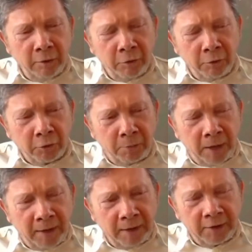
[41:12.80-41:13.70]
those
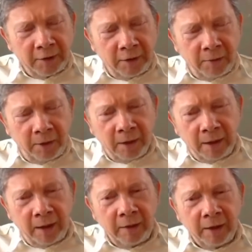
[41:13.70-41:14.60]
patterns that we
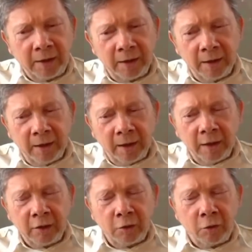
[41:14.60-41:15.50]
inherit.
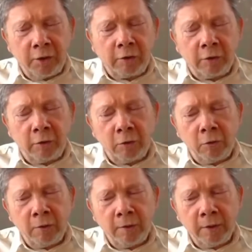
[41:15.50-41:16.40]
It's only
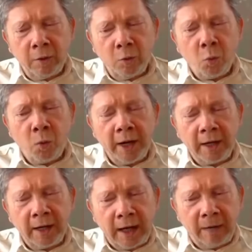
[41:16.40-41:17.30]
through
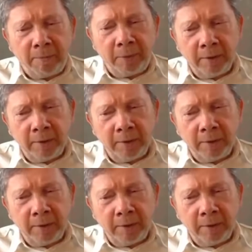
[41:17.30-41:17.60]
waking up,